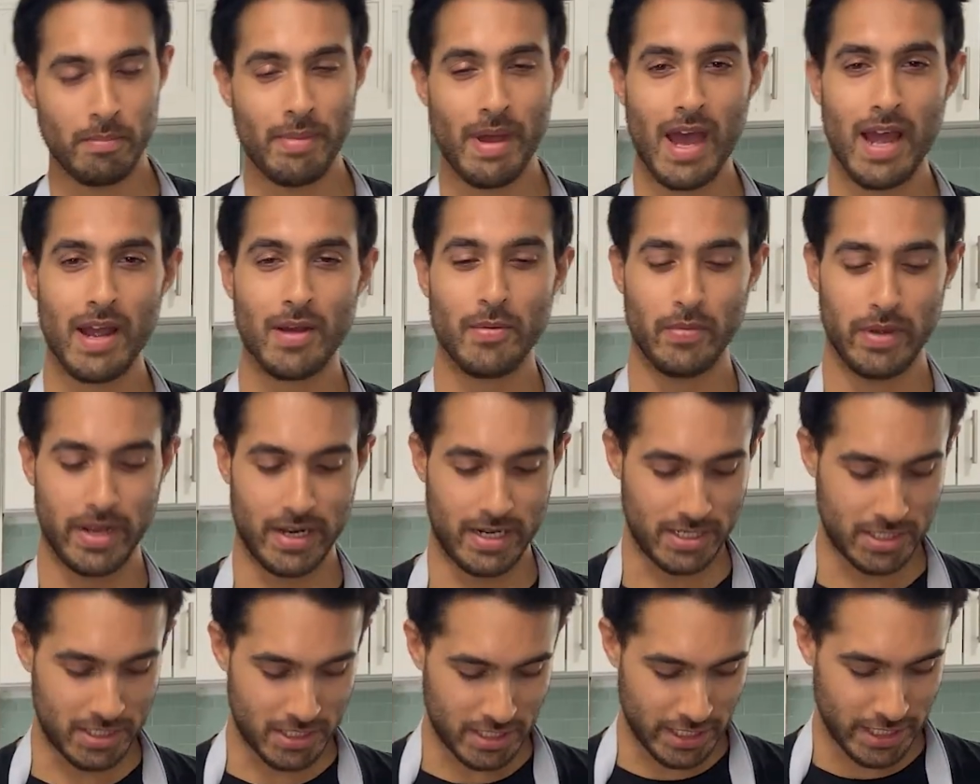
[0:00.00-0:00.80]
back. We had a
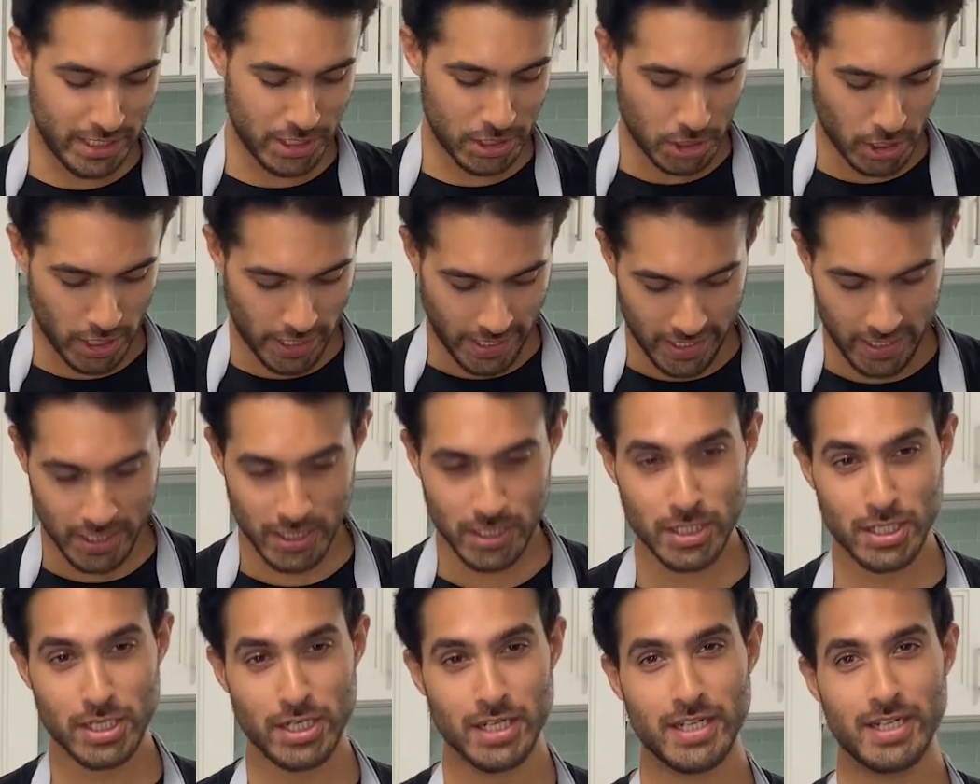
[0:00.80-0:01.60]
scene
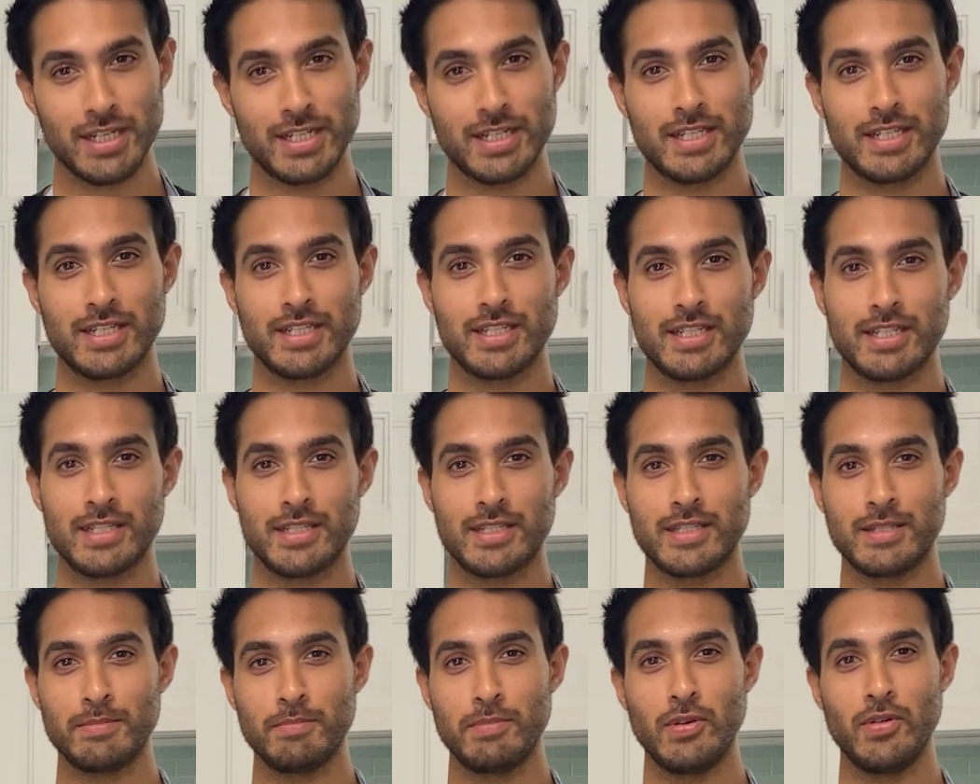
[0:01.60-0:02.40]
change.
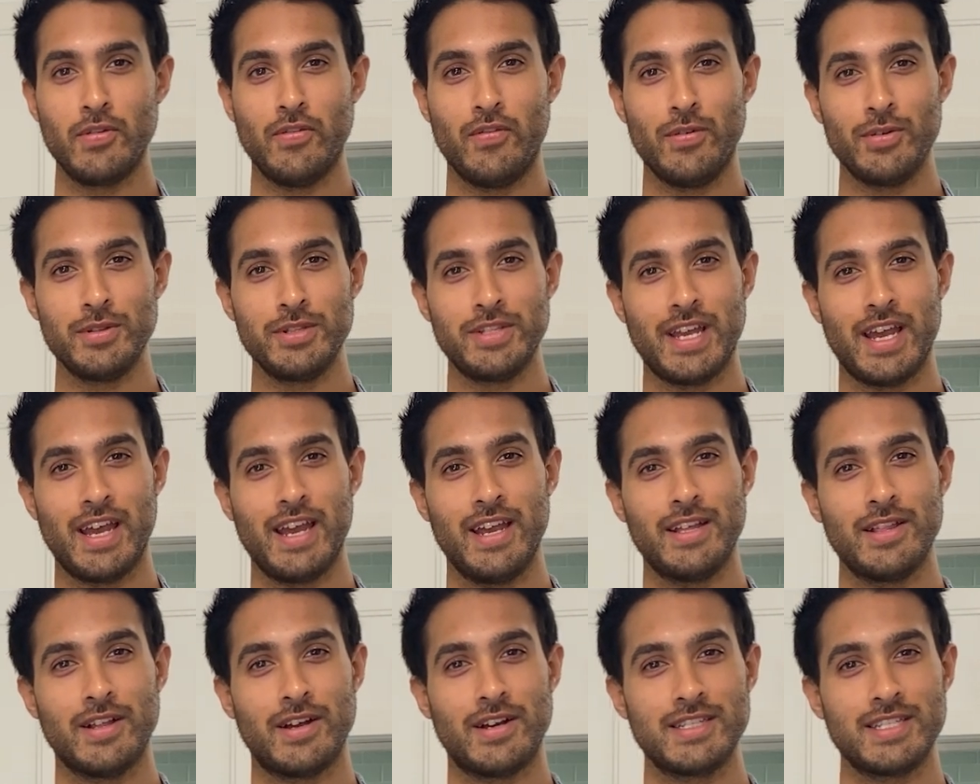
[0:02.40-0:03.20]
It's a beautiful day
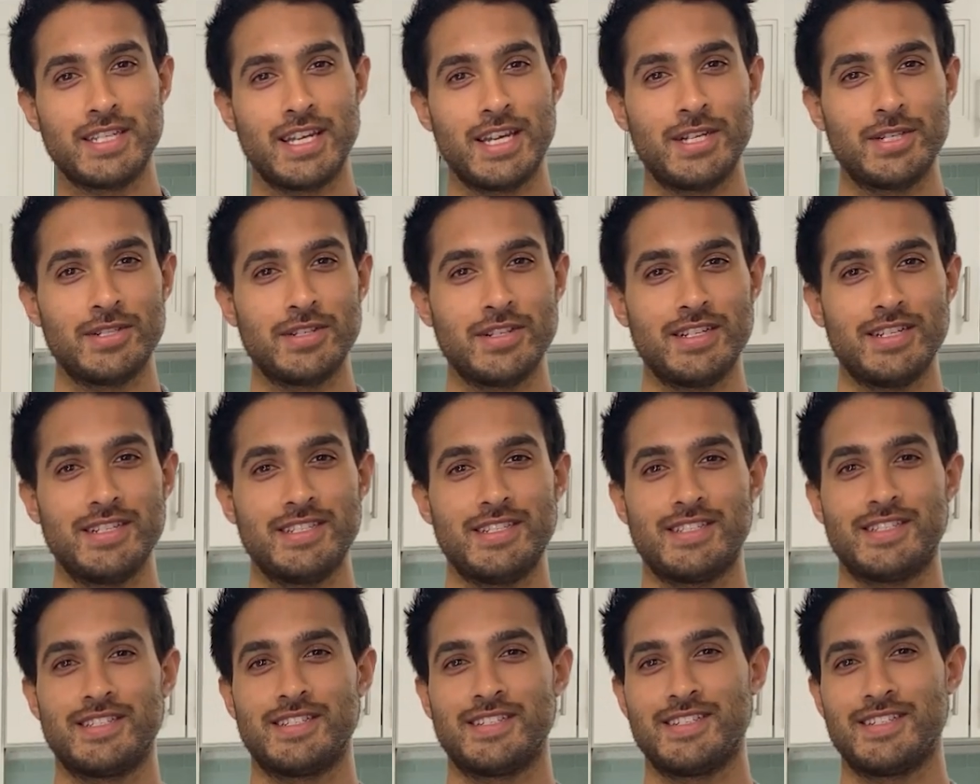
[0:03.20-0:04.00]
in Los
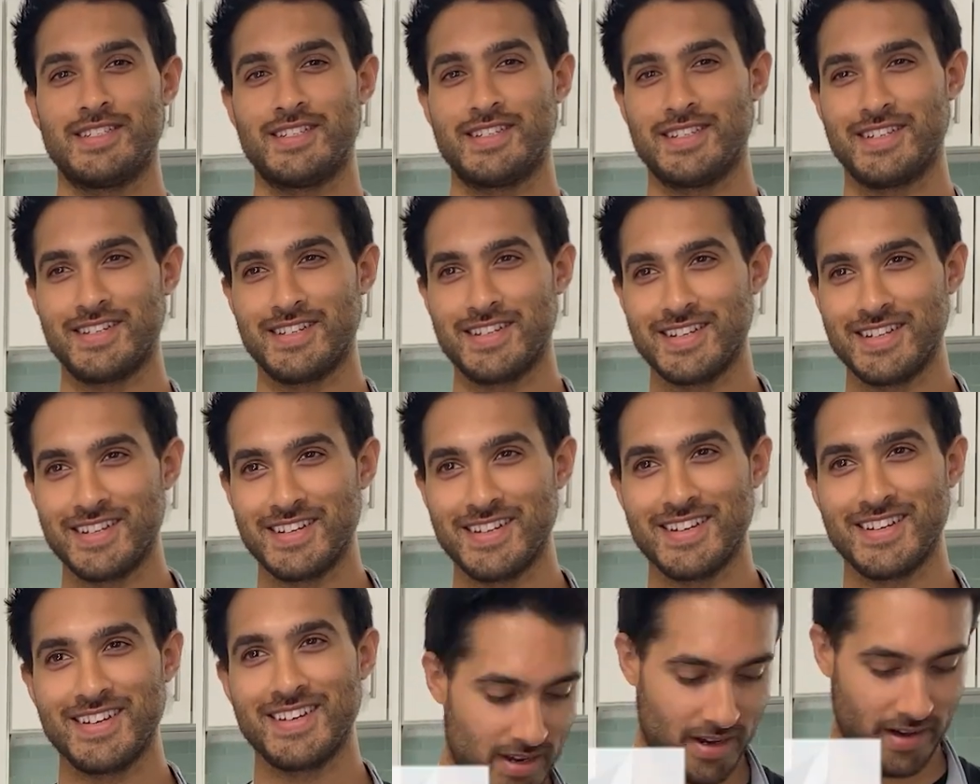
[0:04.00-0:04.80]
Angeles.
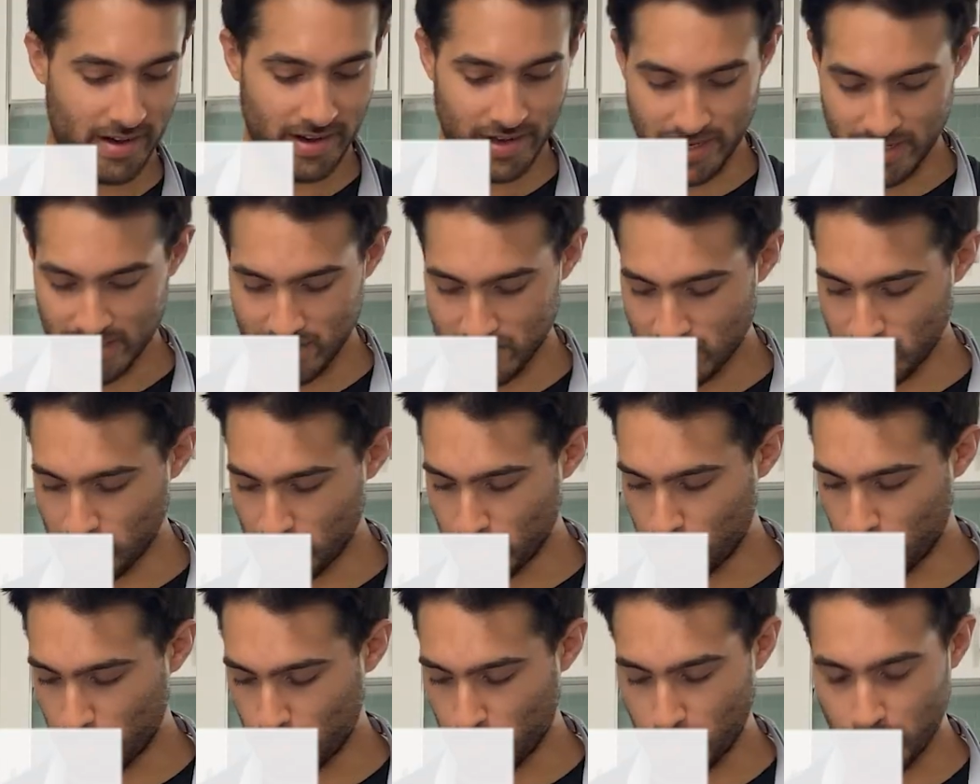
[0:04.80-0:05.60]
Alright,
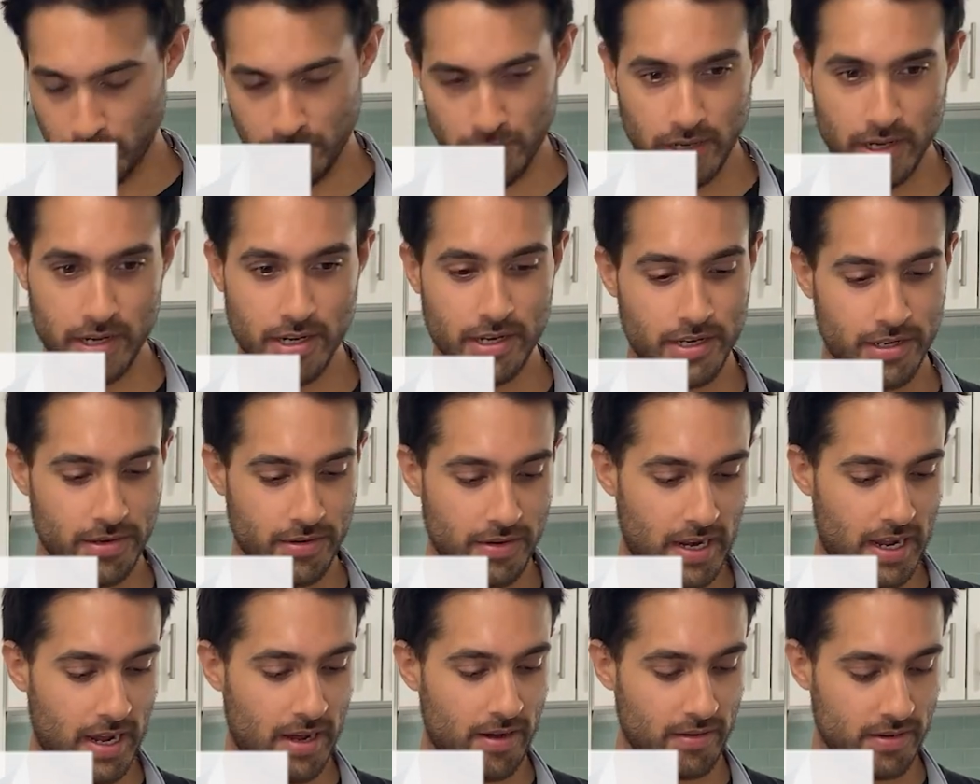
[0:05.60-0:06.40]
so what we're going to do
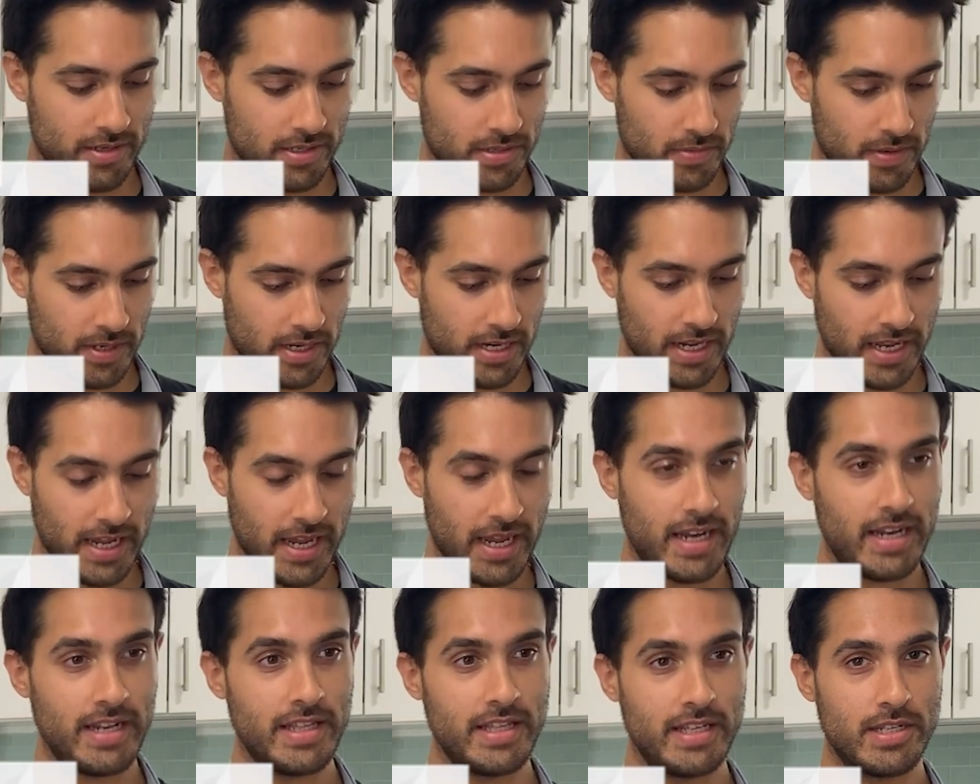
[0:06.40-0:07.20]
now is we're going to
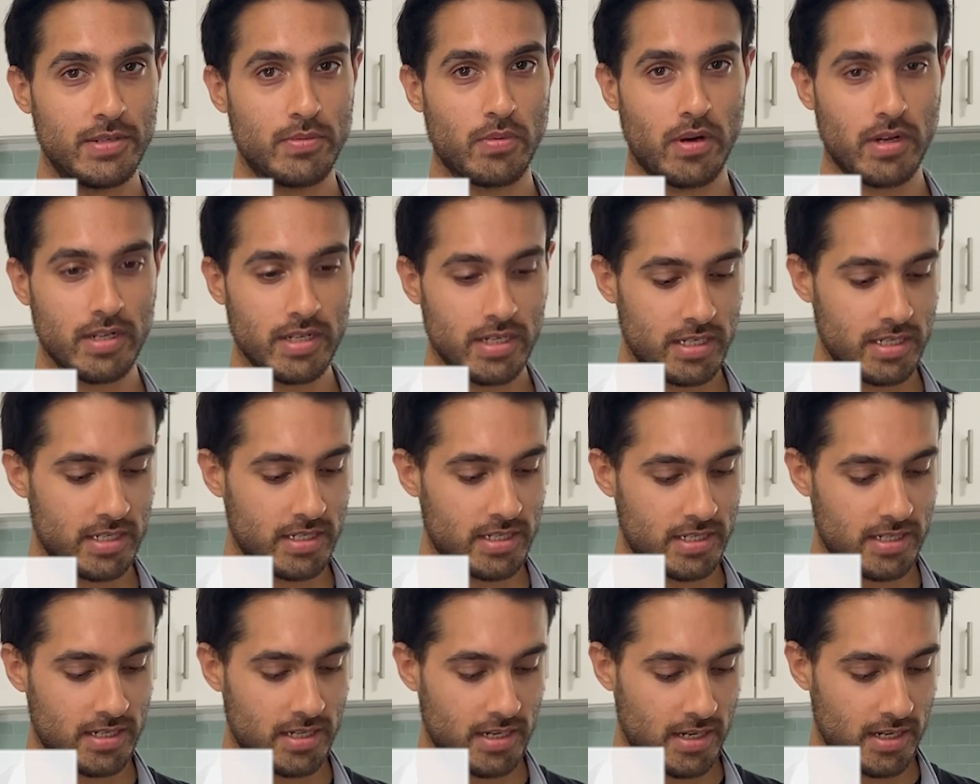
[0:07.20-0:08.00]
candy these
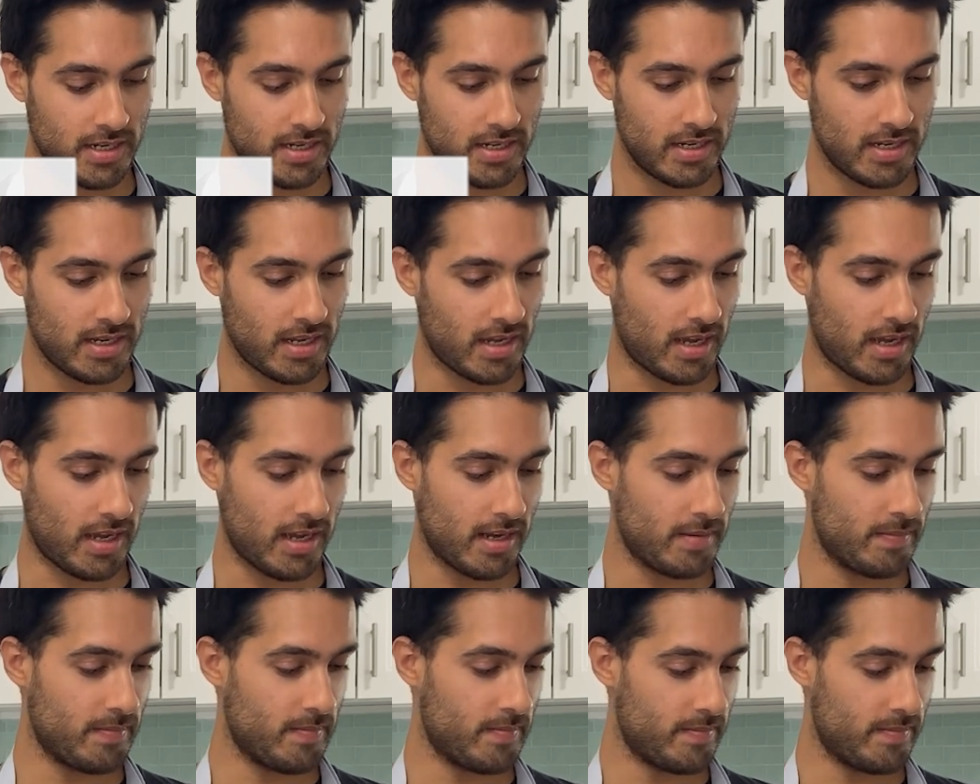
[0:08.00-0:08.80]
walnuts.
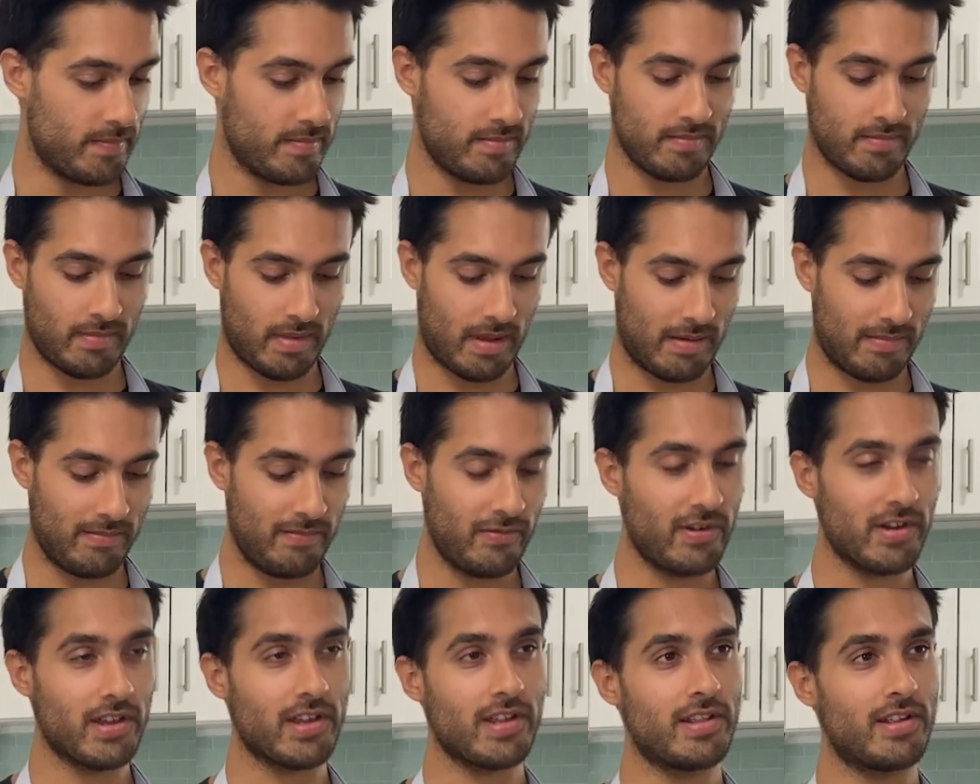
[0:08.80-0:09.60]
I'm
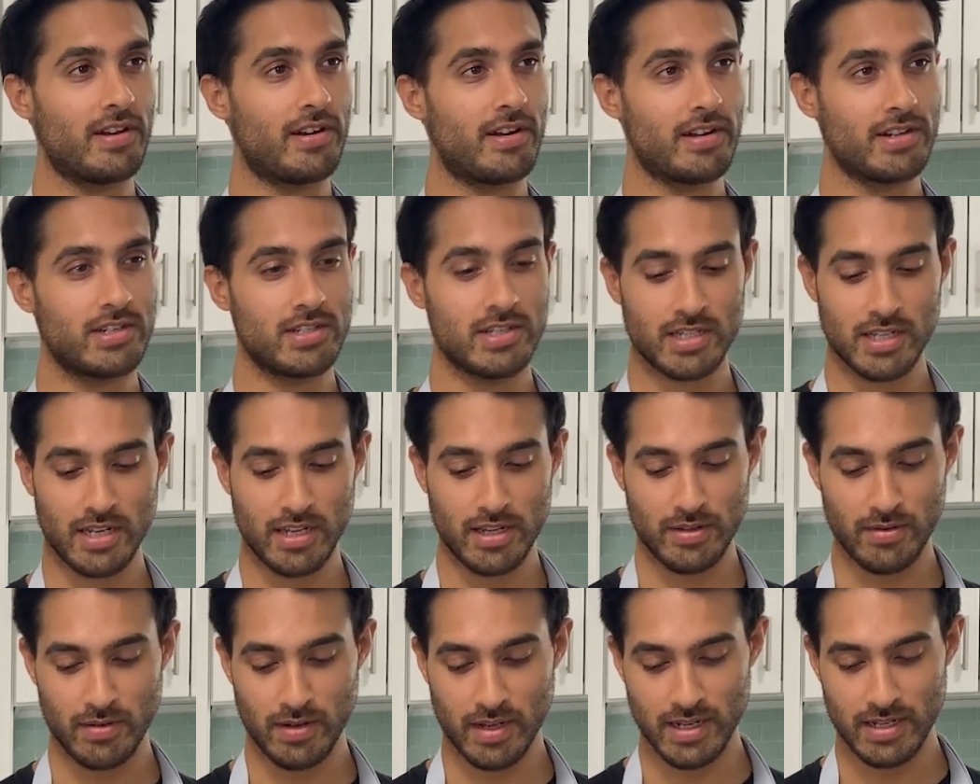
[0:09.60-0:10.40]
fucking learning just like
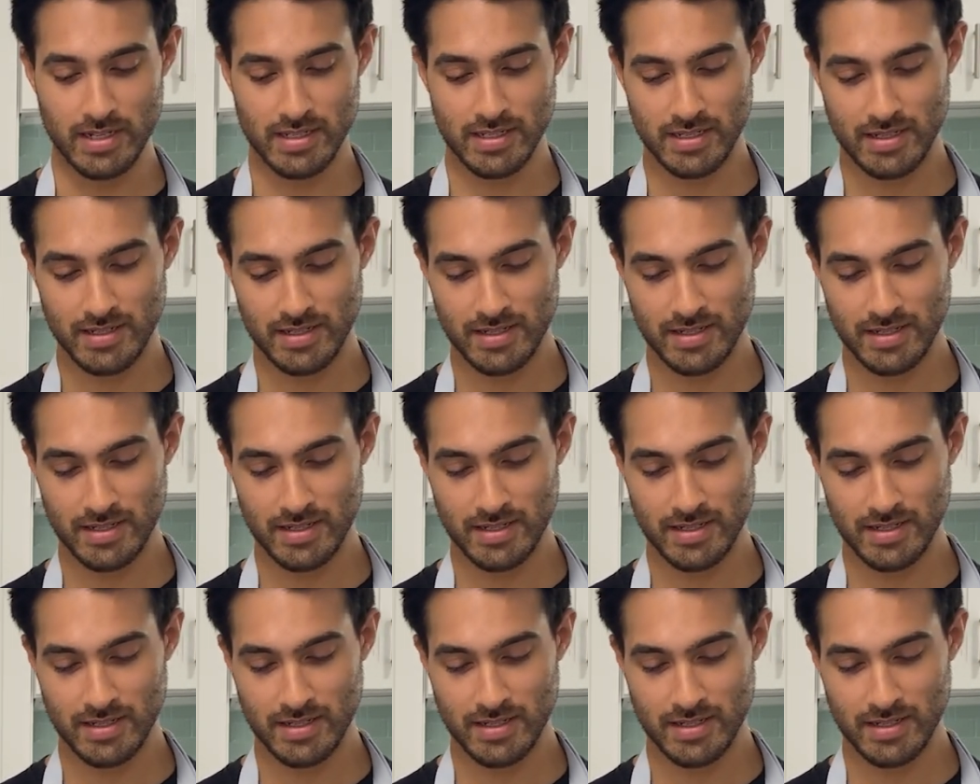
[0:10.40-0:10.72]
you guys.